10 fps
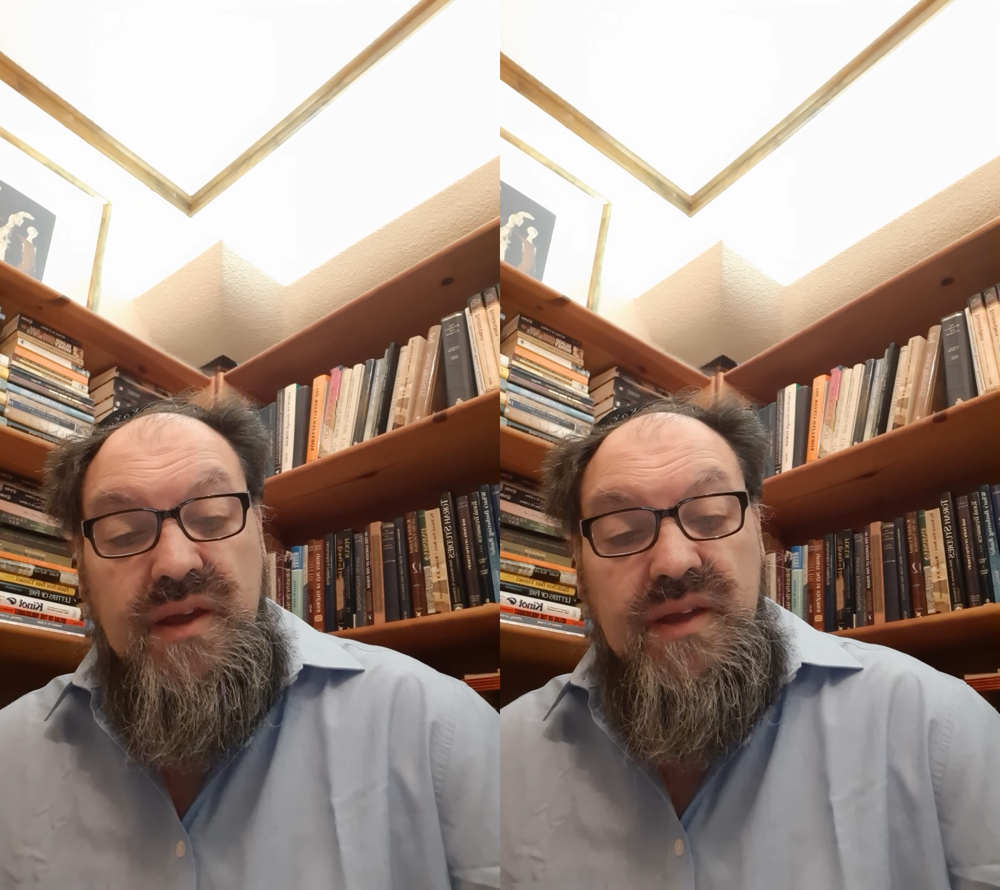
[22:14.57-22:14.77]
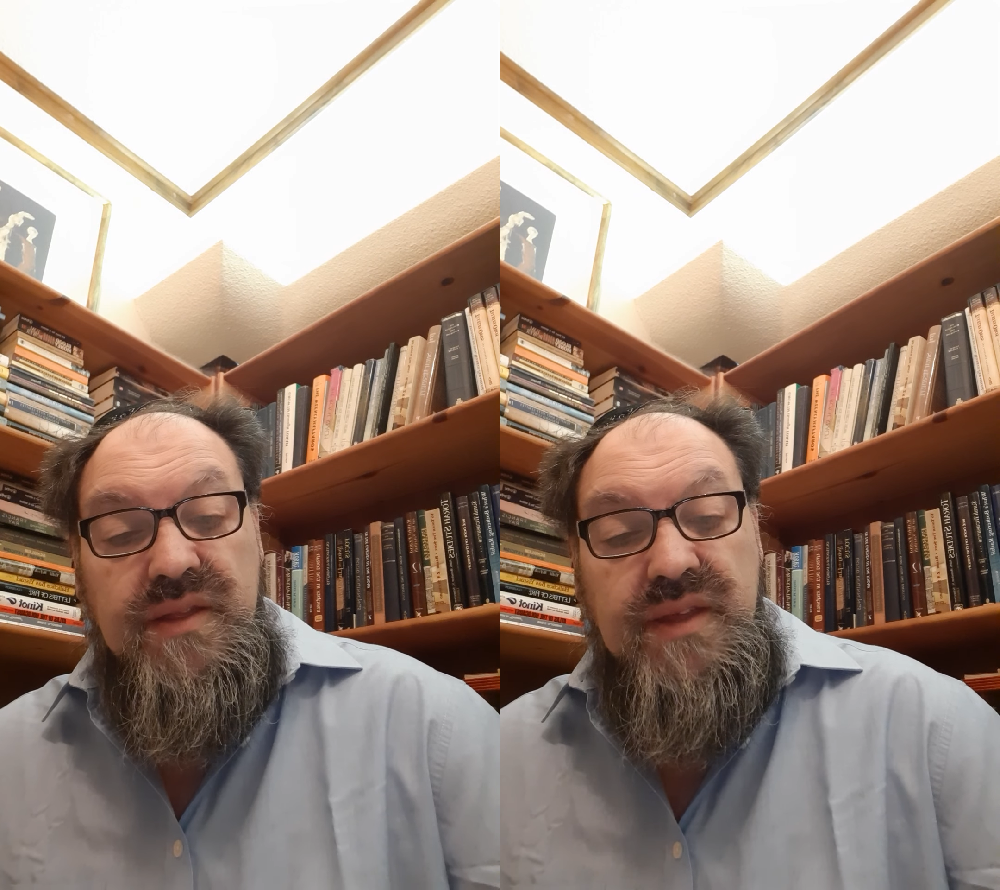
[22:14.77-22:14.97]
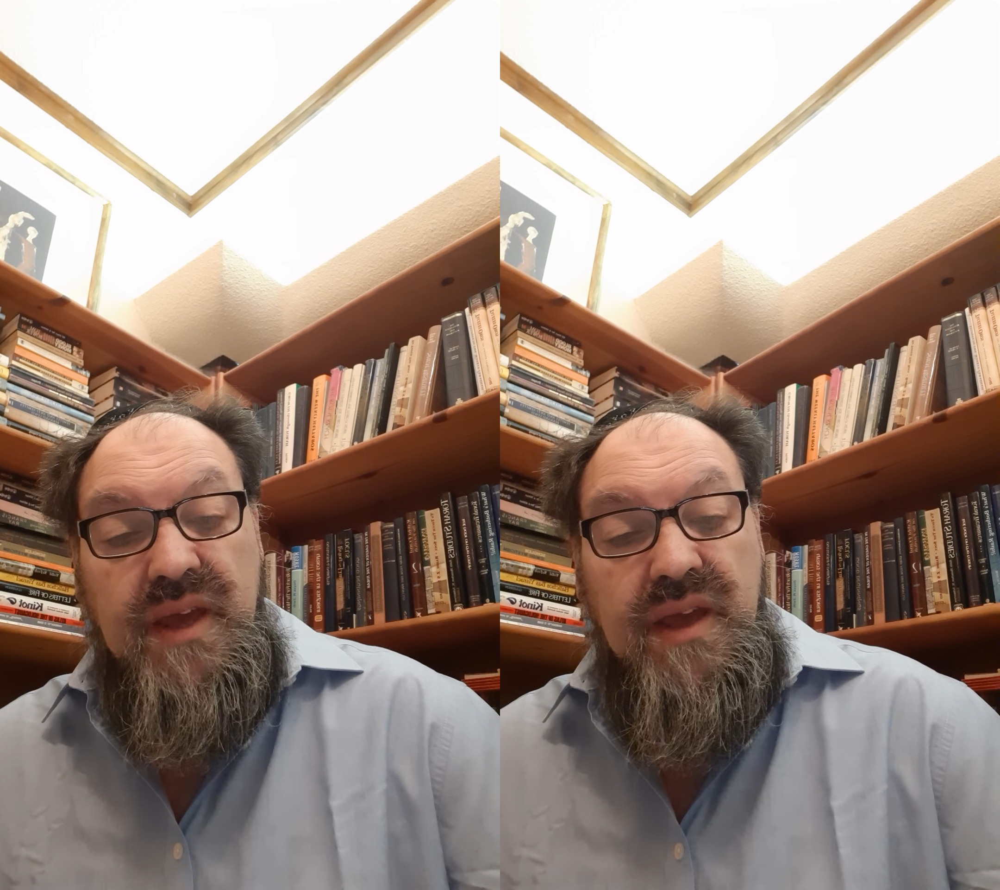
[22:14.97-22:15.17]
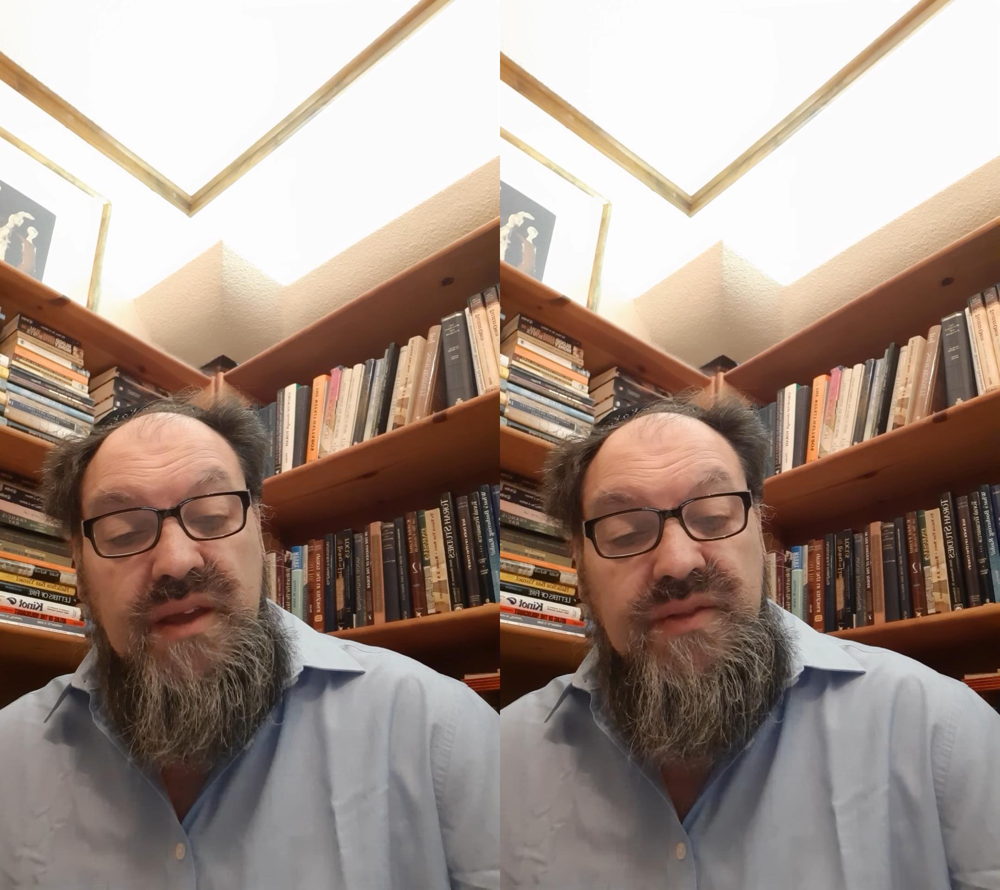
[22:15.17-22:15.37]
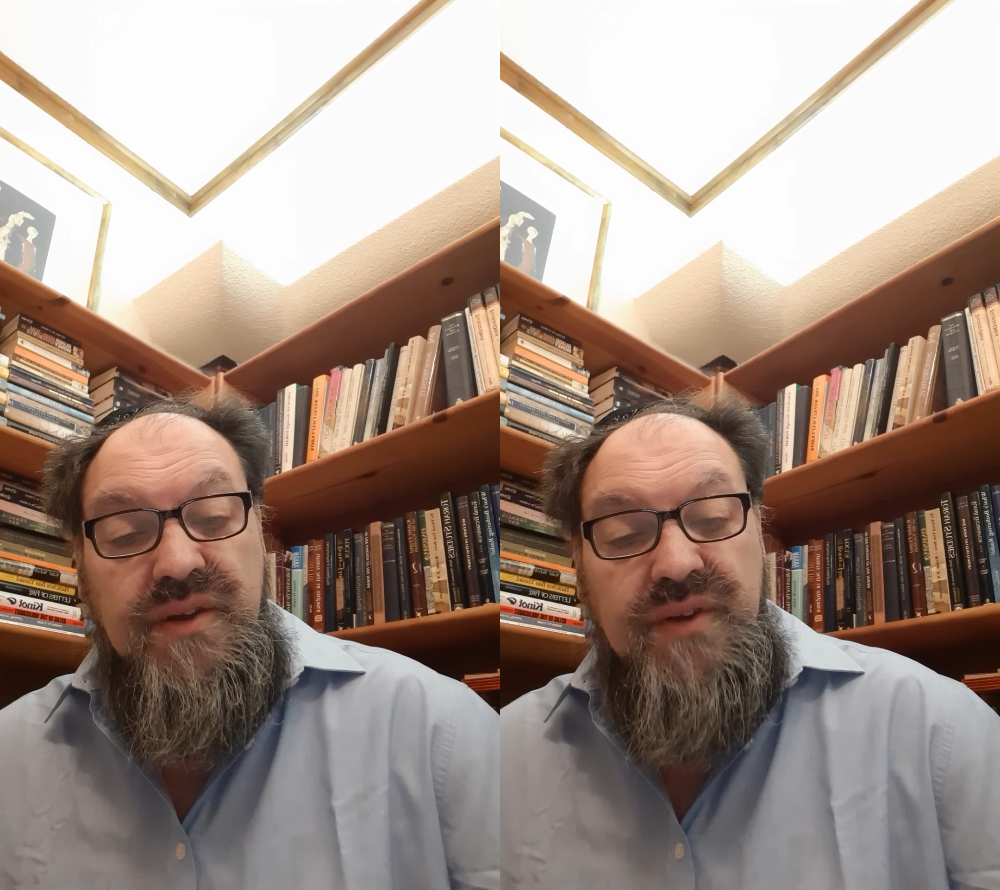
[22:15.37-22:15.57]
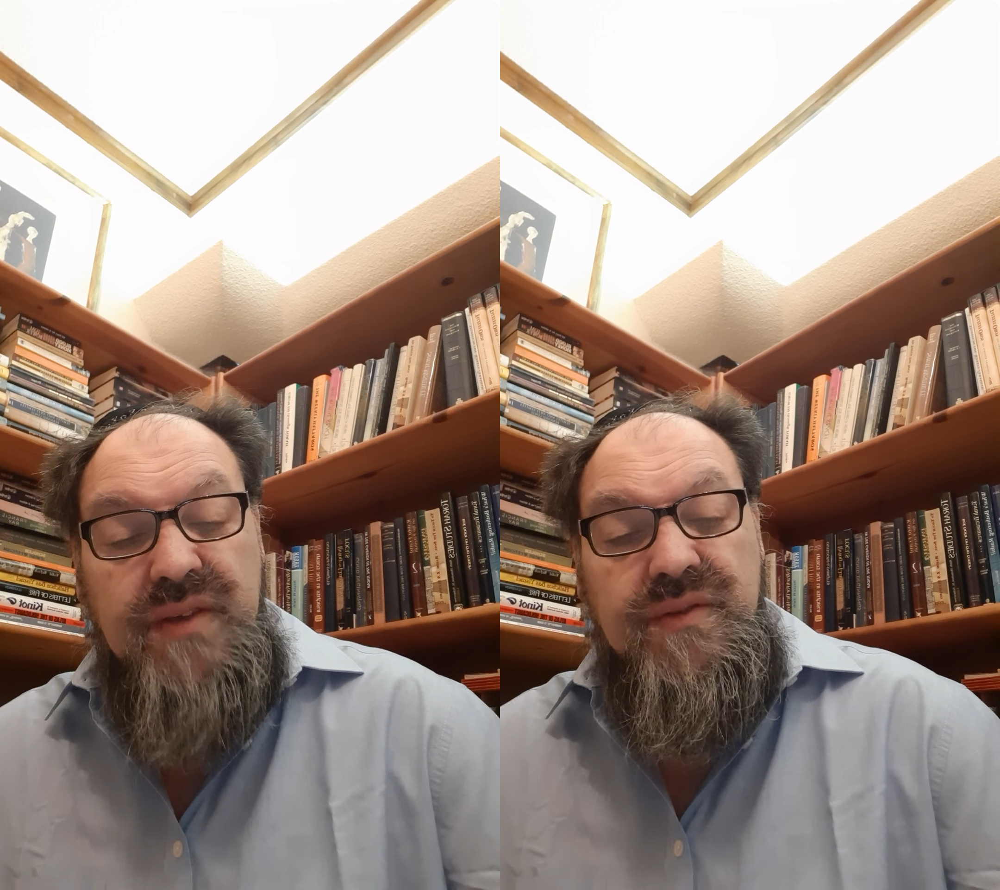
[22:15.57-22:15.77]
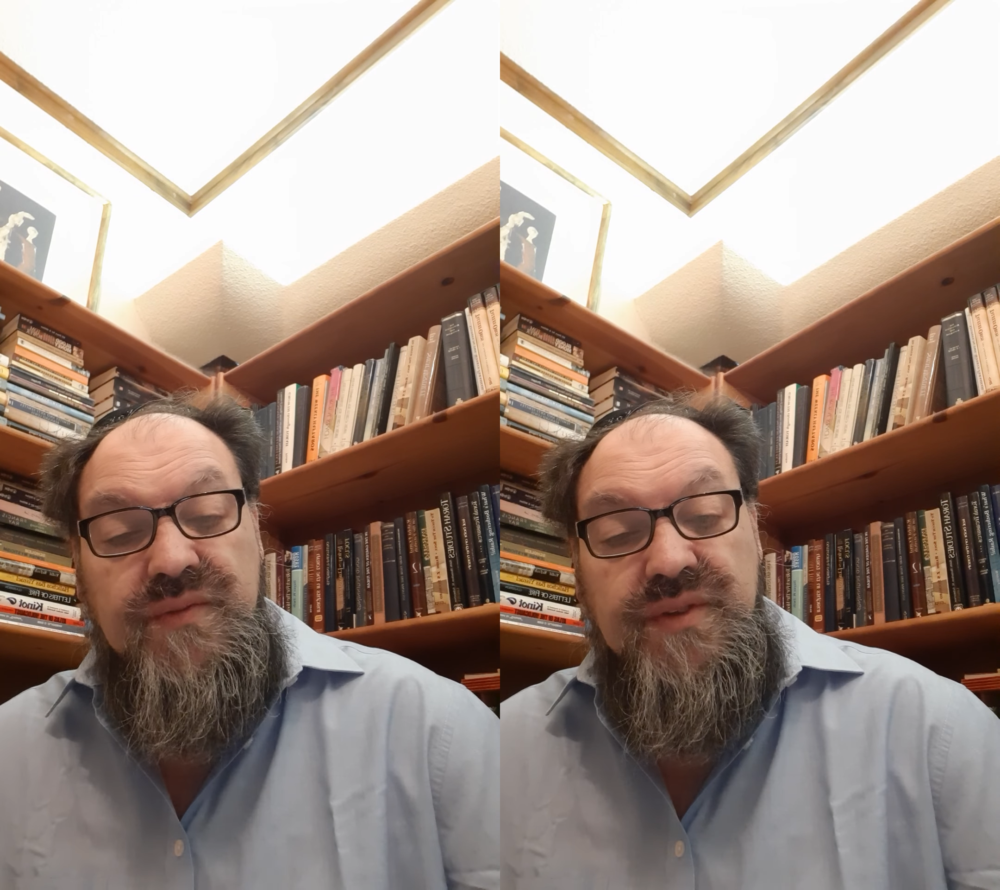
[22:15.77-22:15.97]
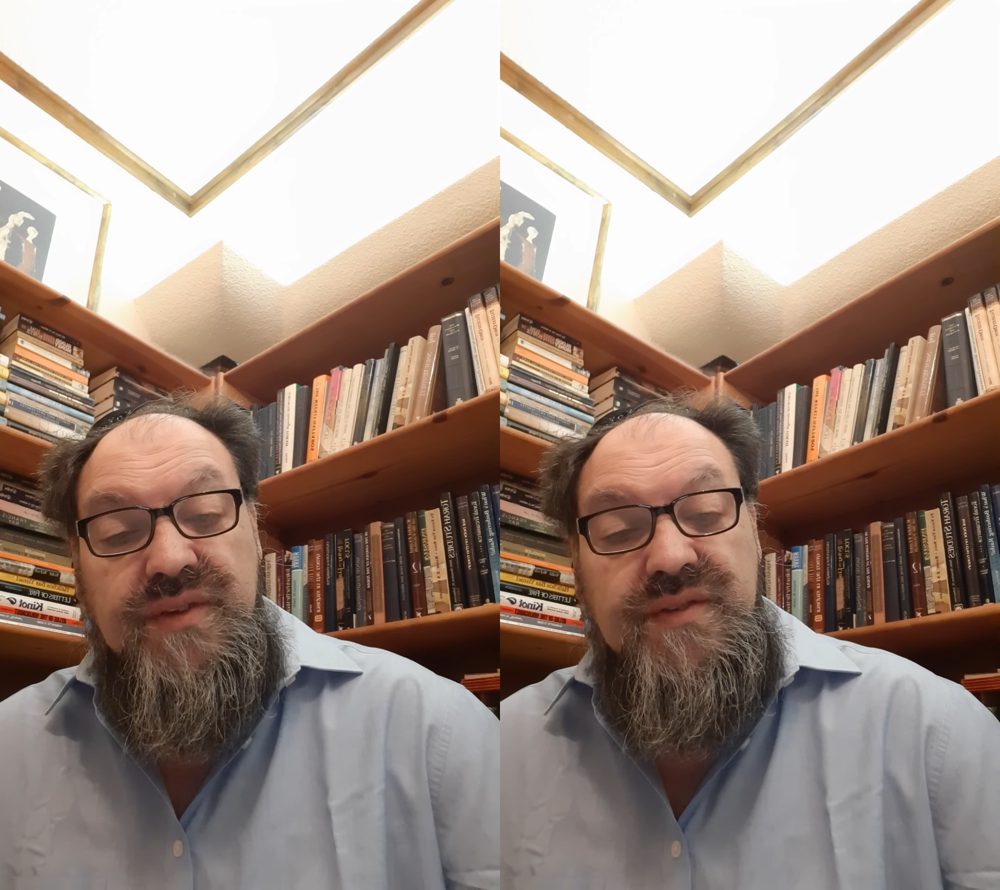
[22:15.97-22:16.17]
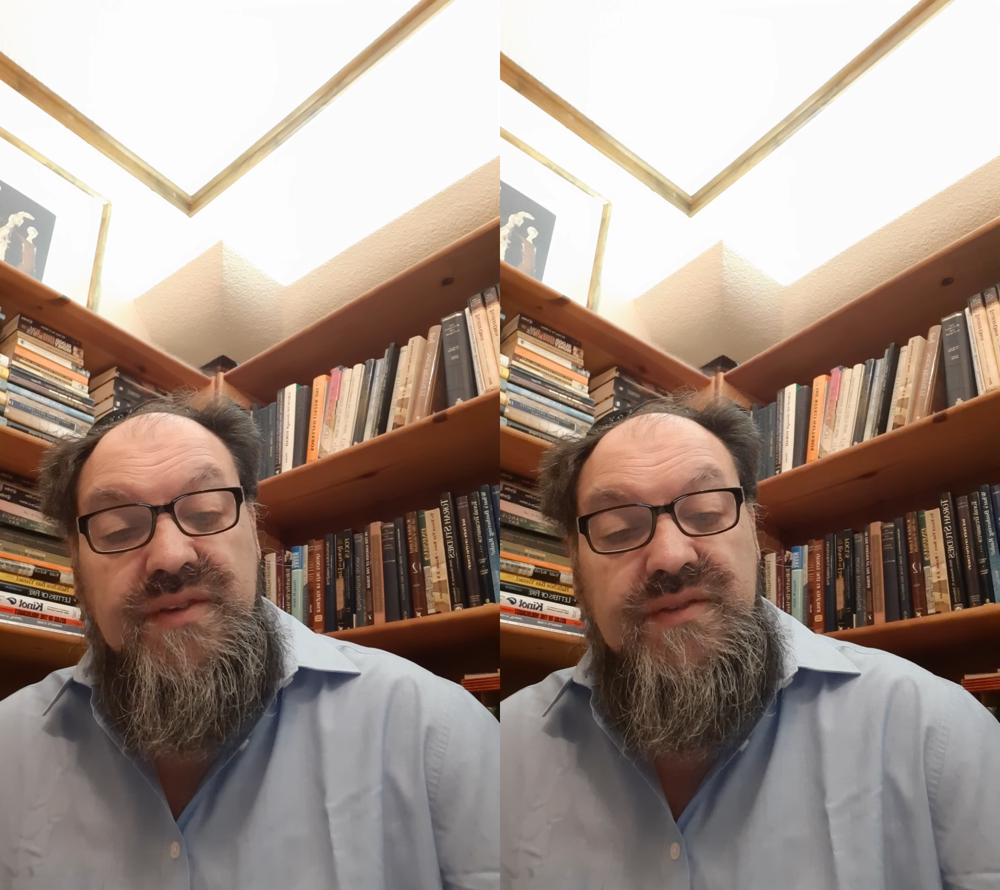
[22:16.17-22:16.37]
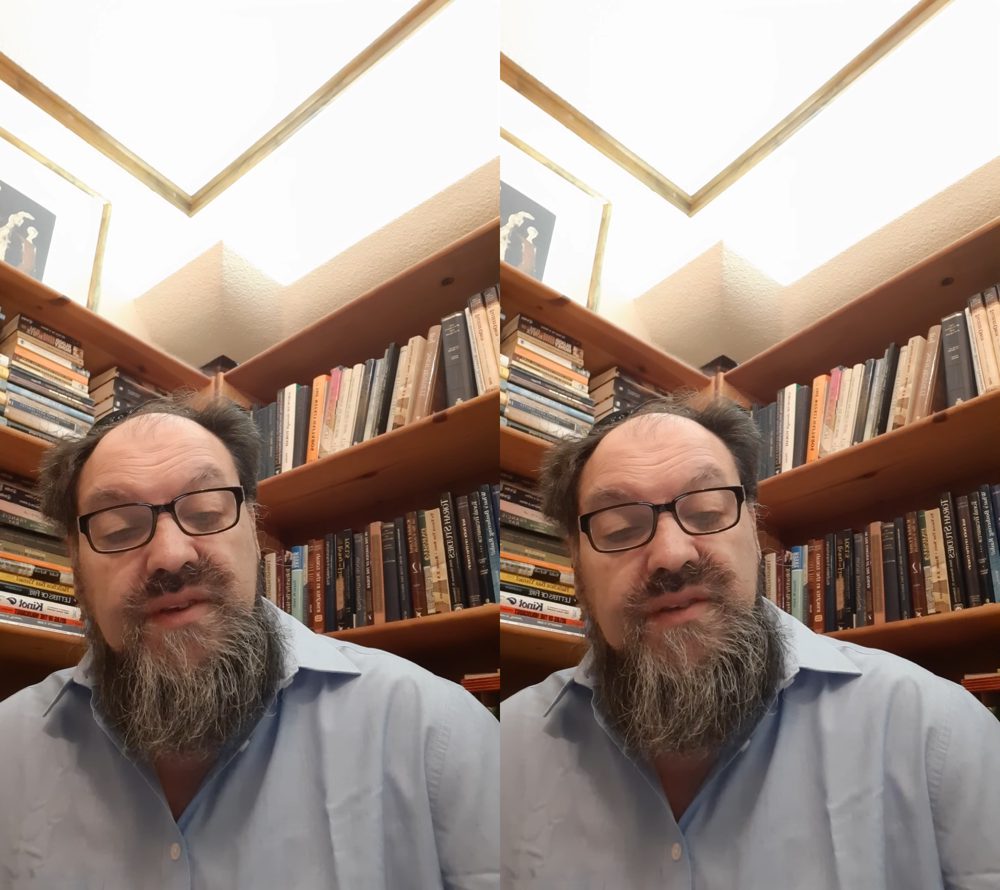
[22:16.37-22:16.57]
The reason for this
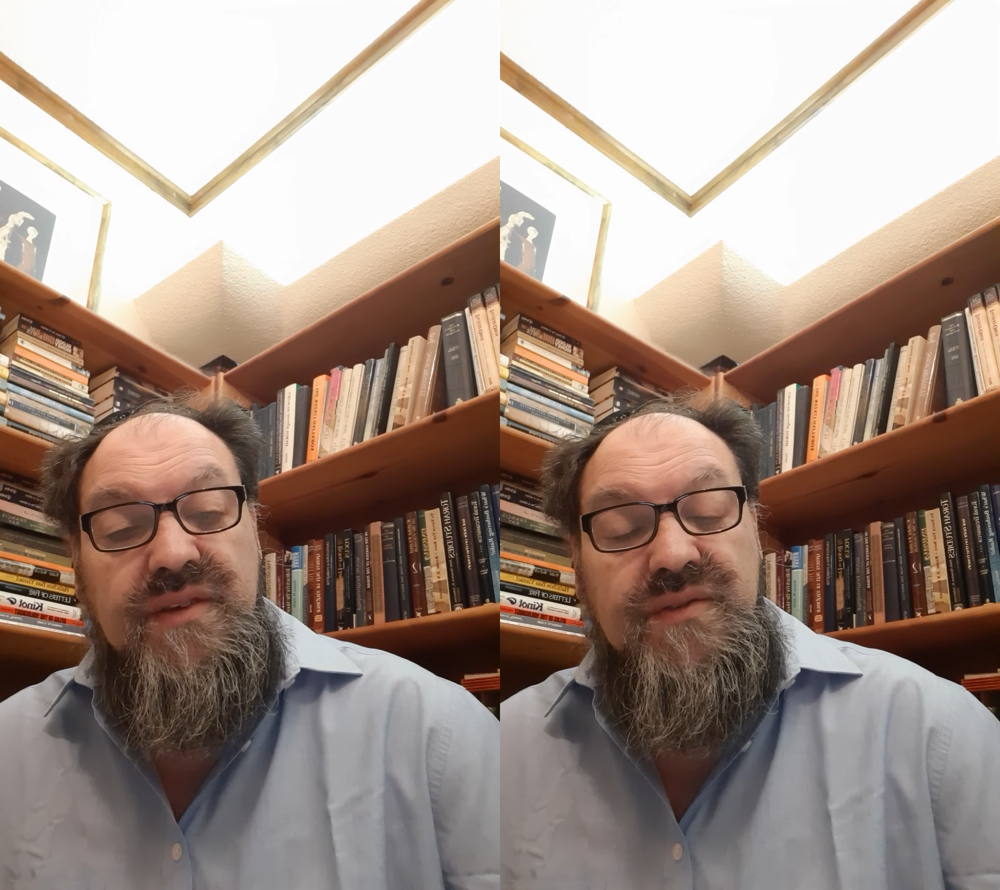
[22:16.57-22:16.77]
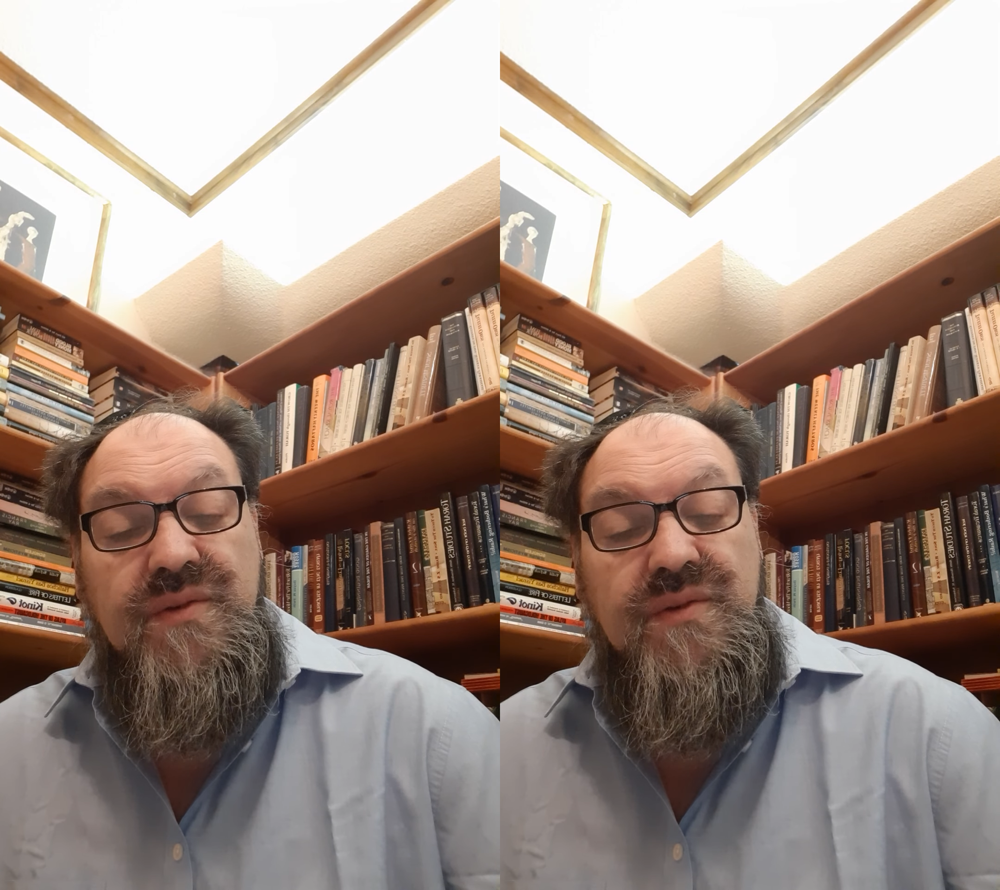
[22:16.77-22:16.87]
is